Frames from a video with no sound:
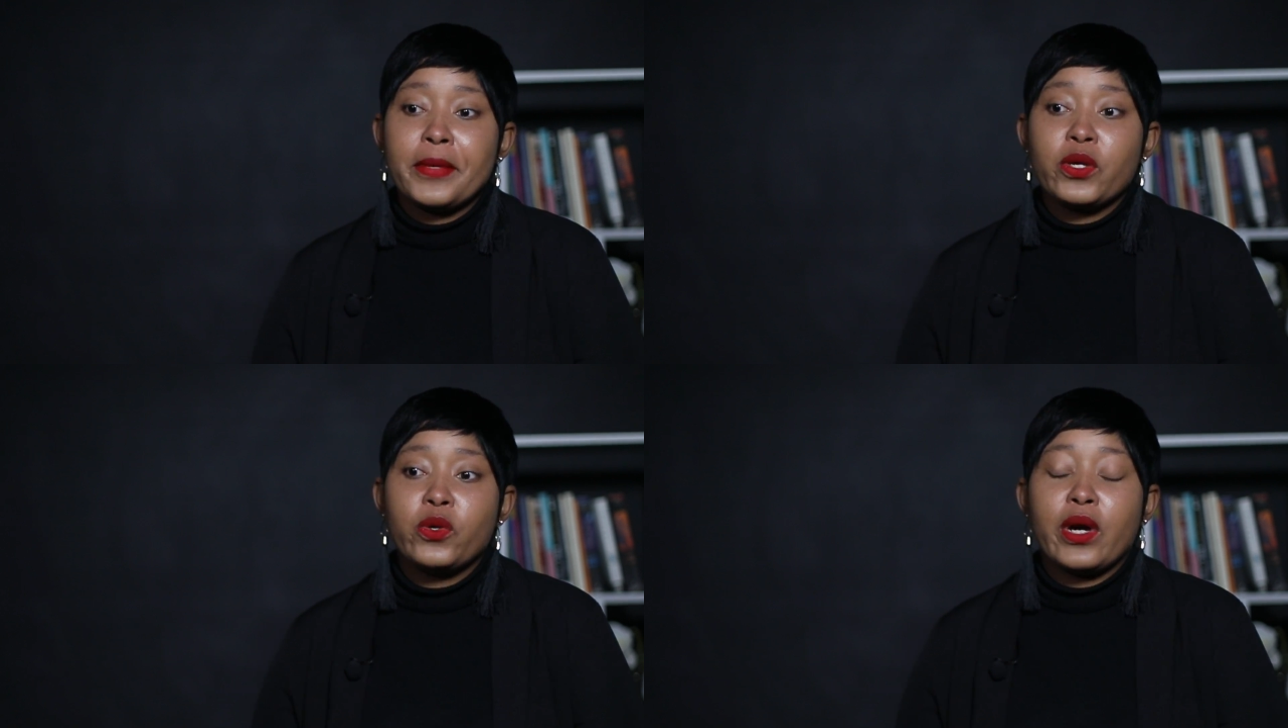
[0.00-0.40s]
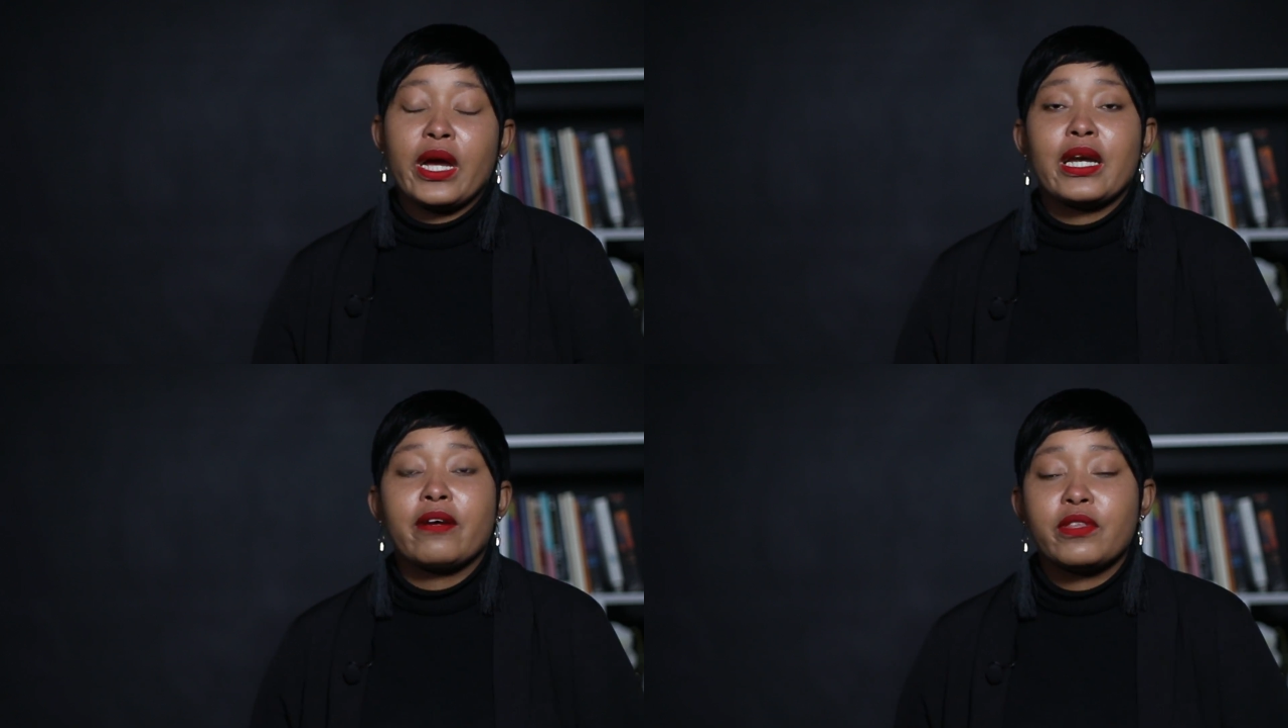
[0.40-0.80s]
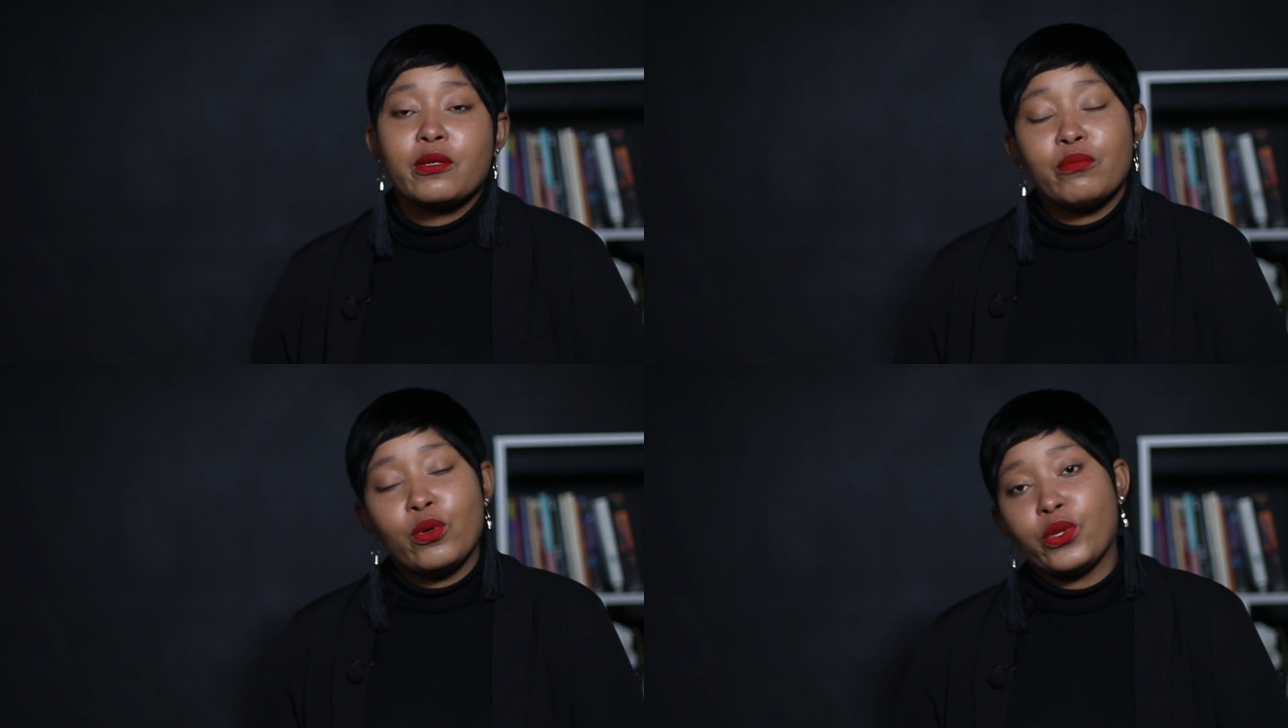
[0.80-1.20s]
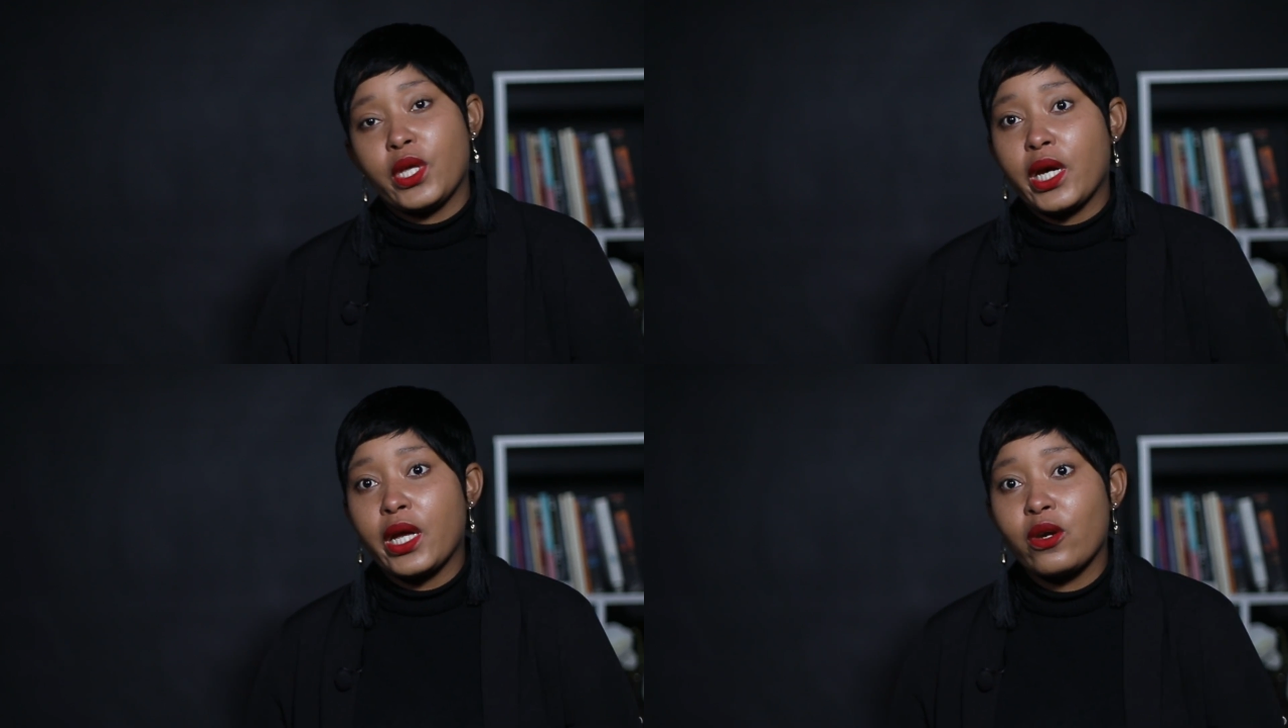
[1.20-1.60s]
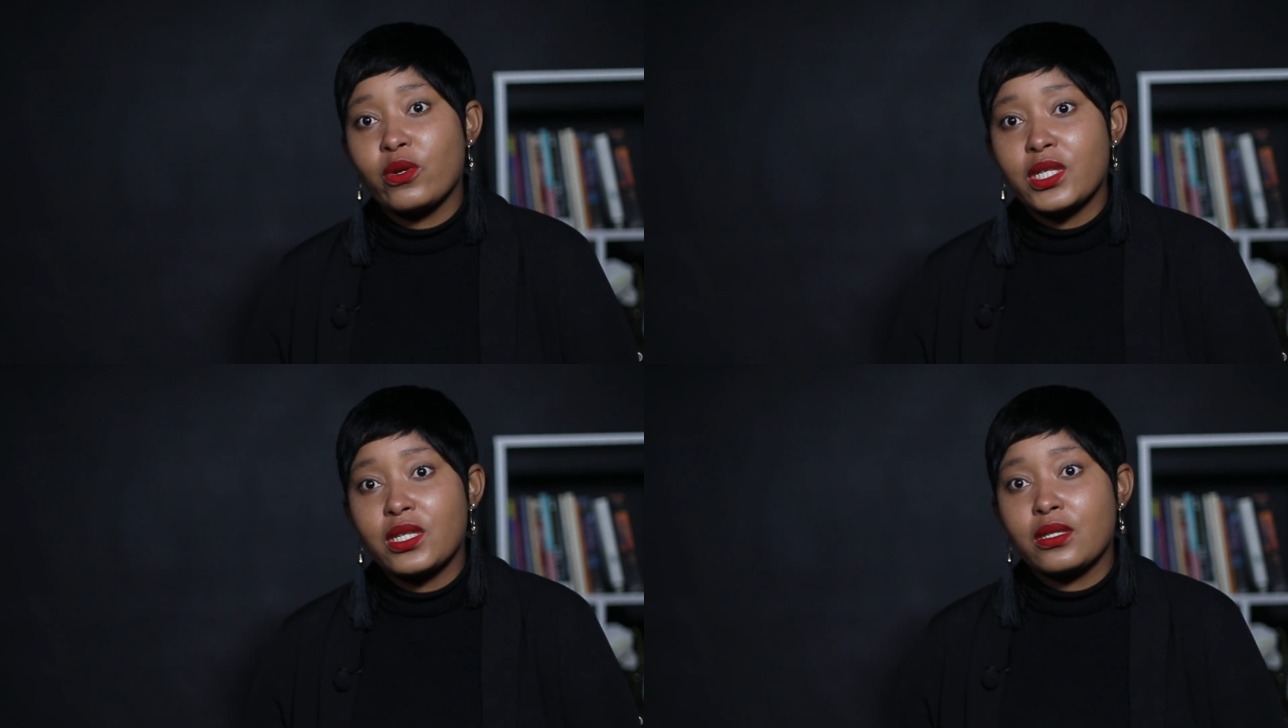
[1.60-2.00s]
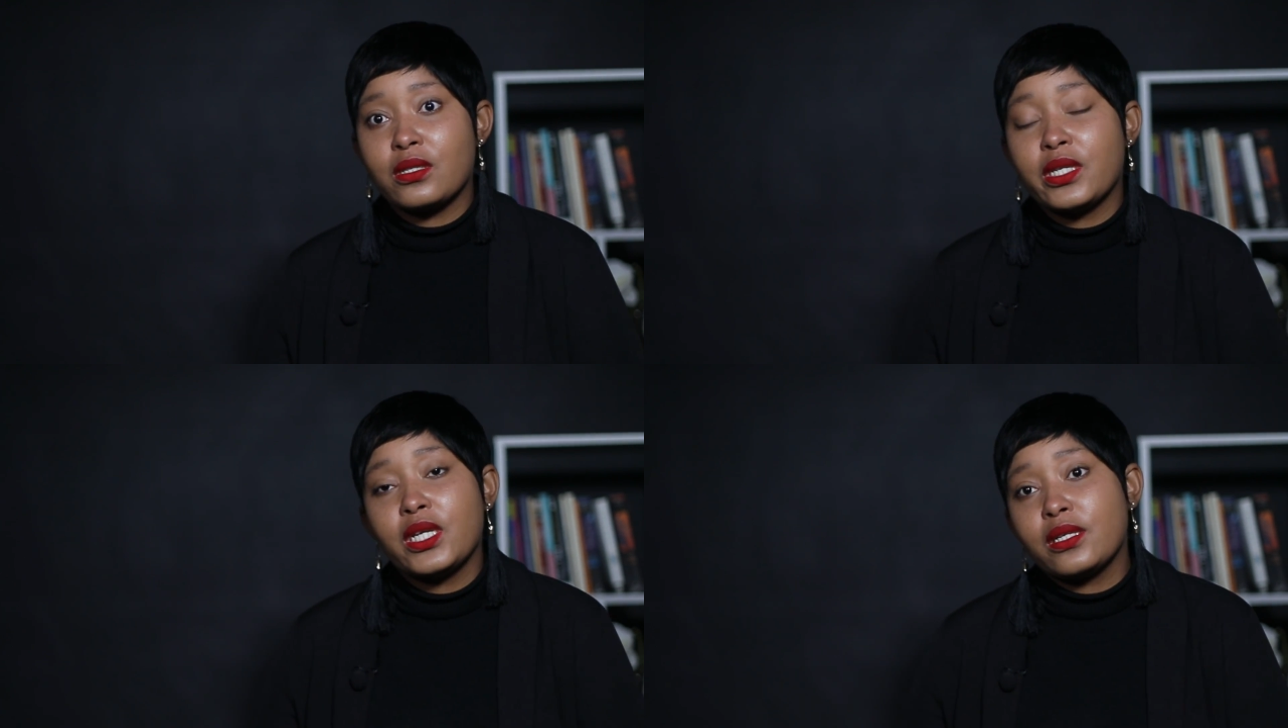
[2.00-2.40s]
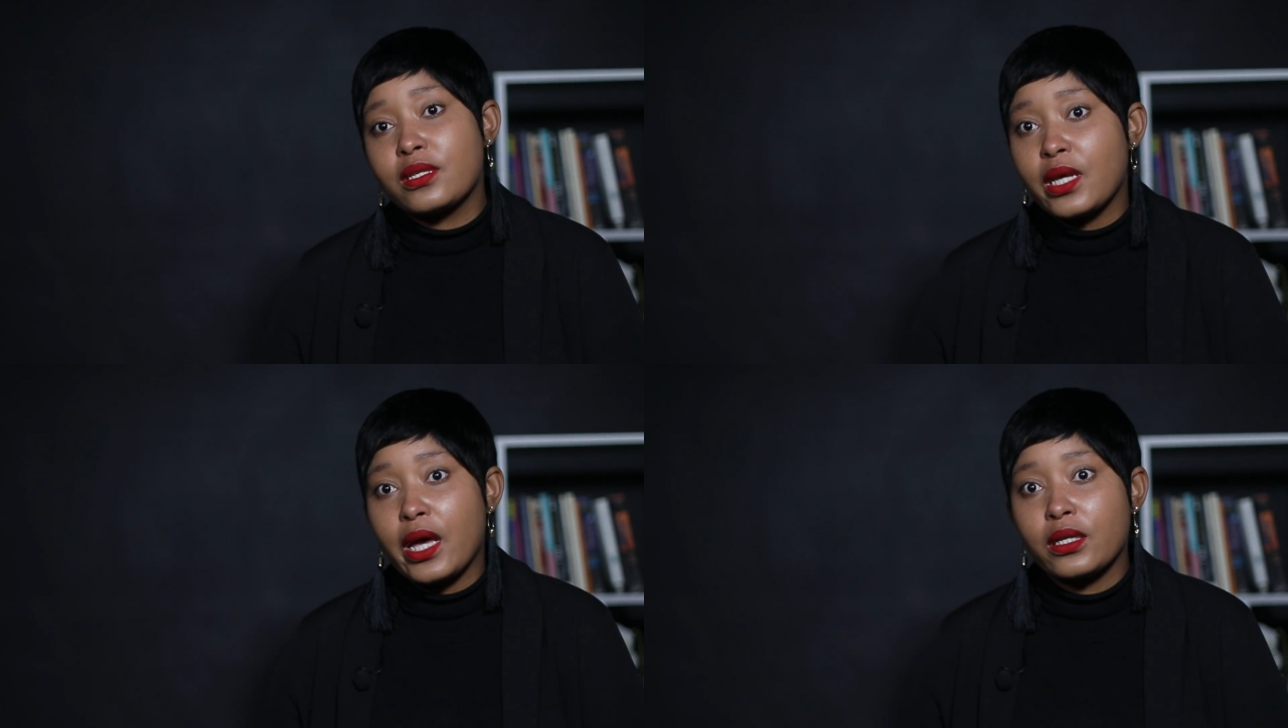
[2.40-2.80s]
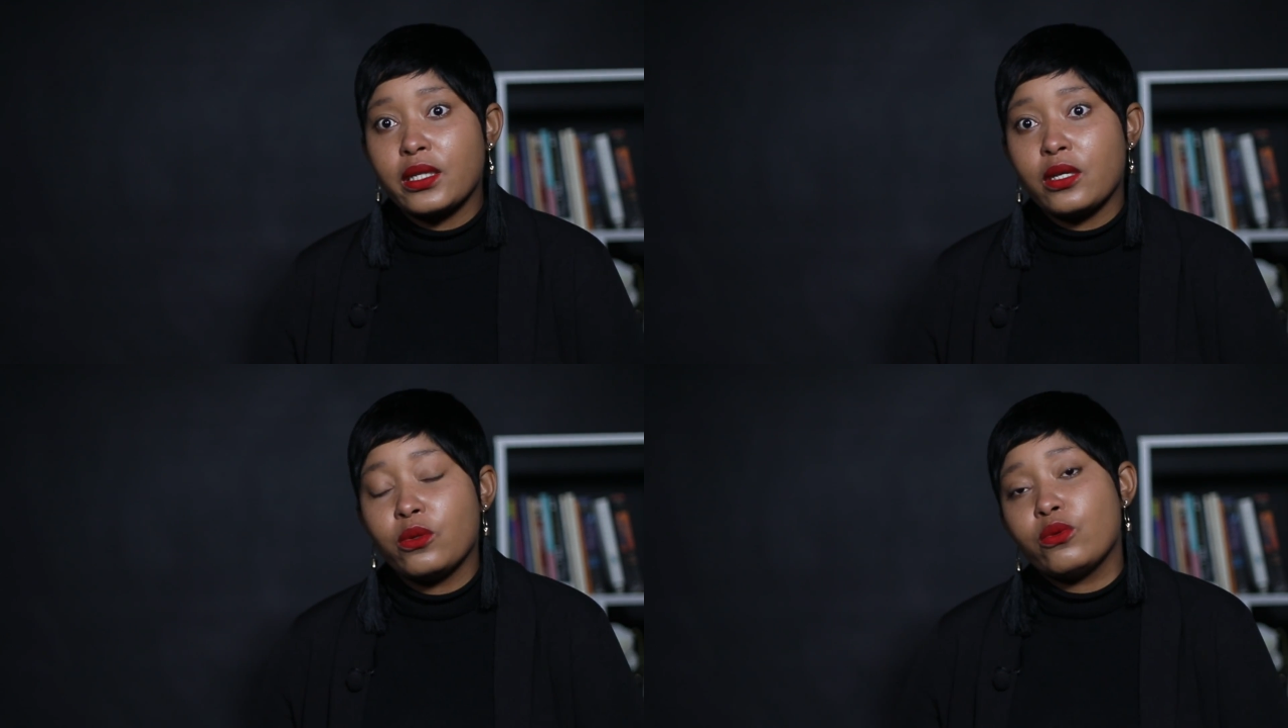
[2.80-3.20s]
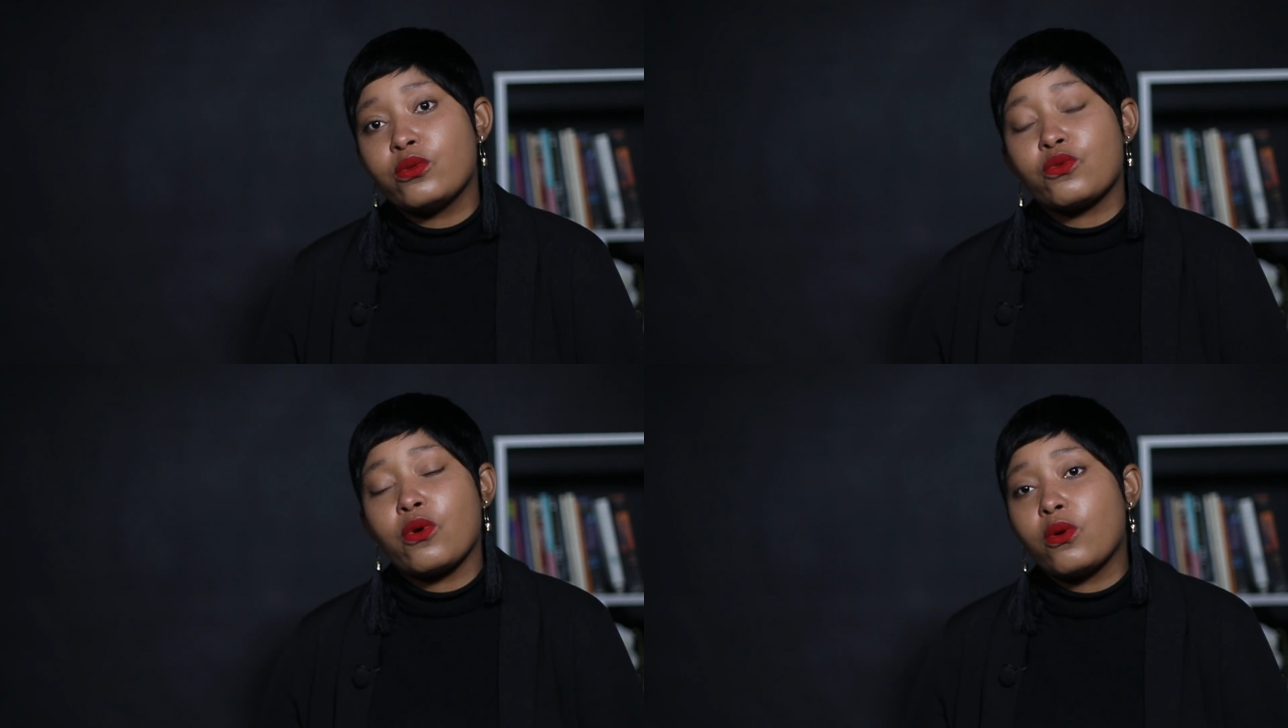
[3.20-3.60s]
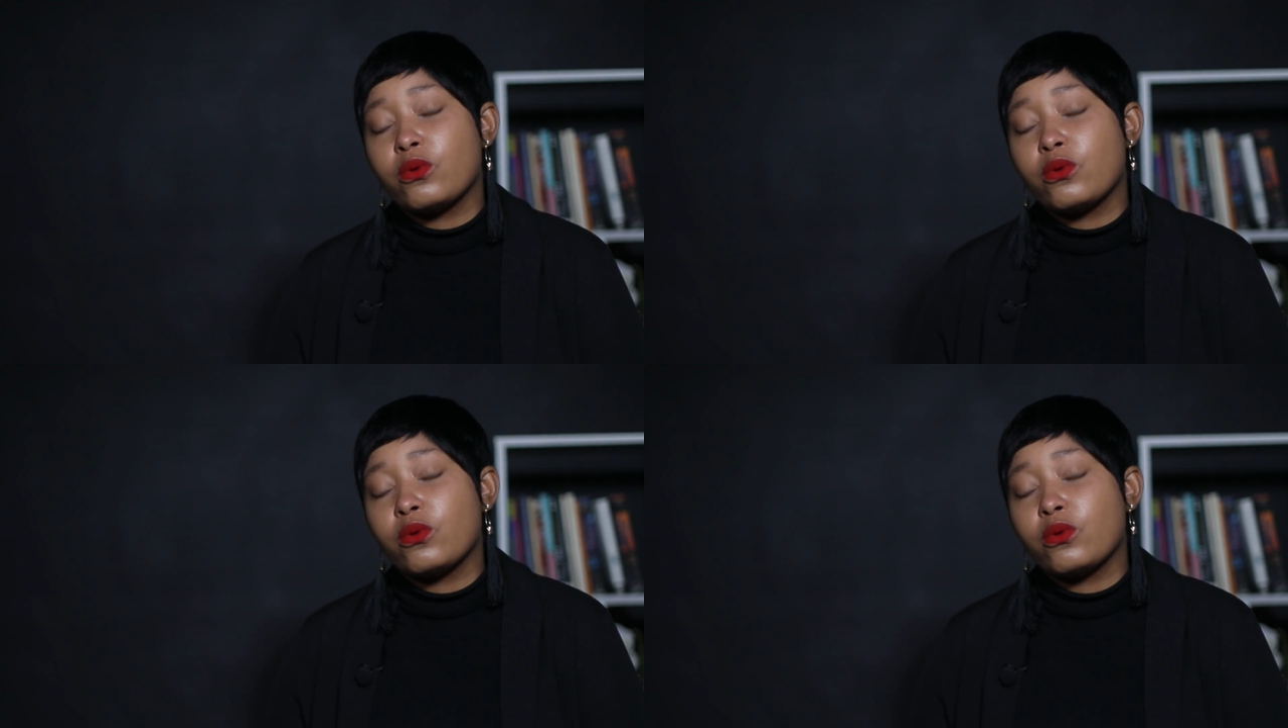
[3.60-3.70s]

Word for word: you know, I love them both. I cannot take a side that who's wrong,